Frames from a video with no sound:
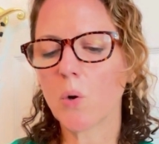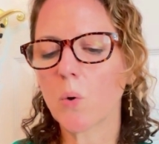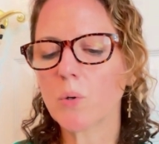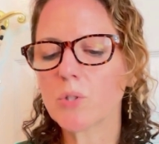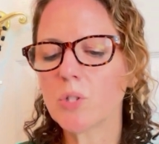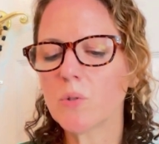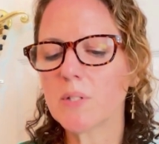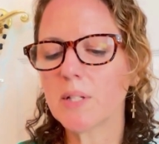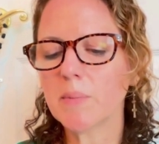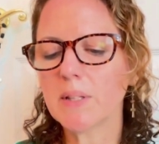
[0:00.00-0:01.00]
or do you
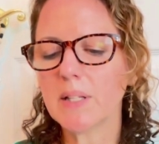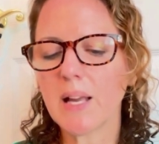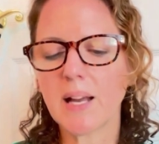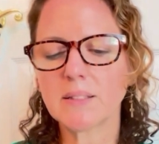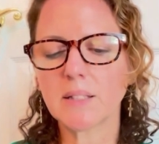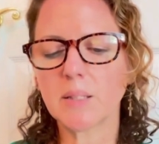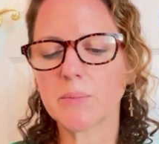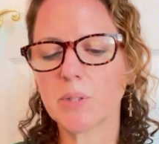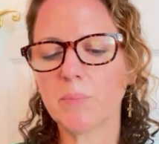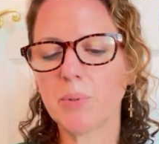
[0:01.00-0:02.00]
timidly ask him
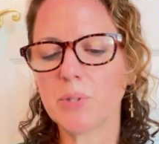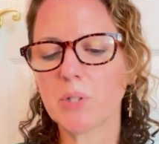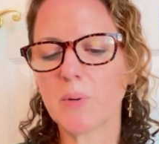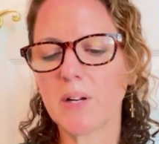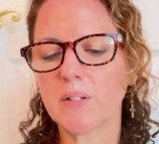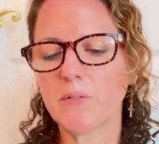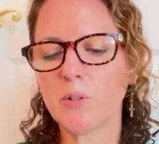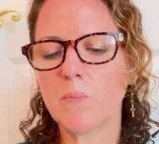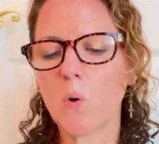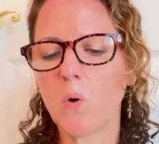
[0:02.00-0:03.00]
to push around a
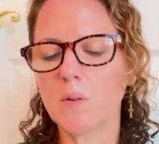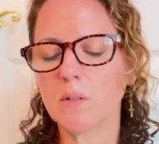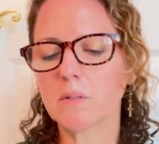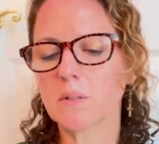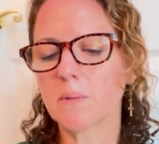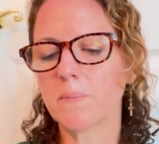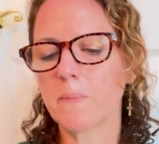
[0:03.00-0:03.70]
few molehills?